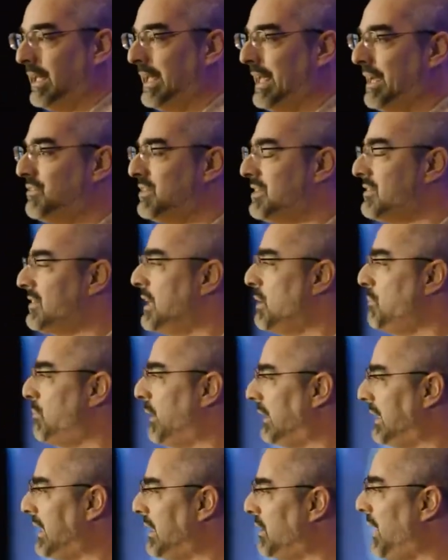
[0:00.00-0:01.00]
gives us an
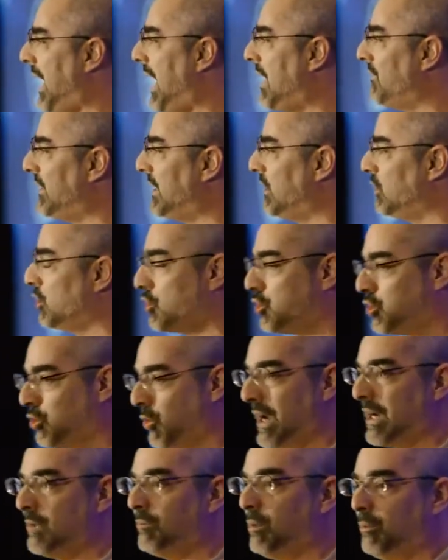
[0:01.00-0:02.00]
ability to have
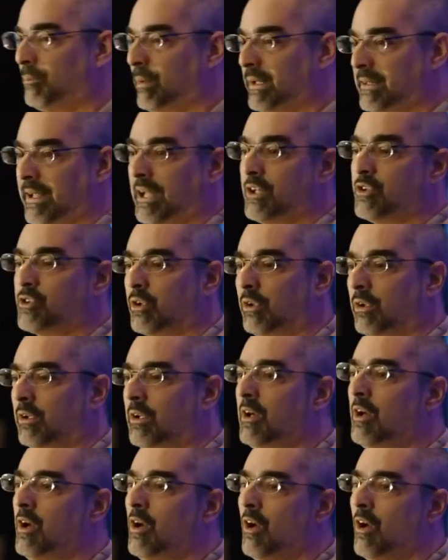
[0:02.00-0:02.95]
incredible potential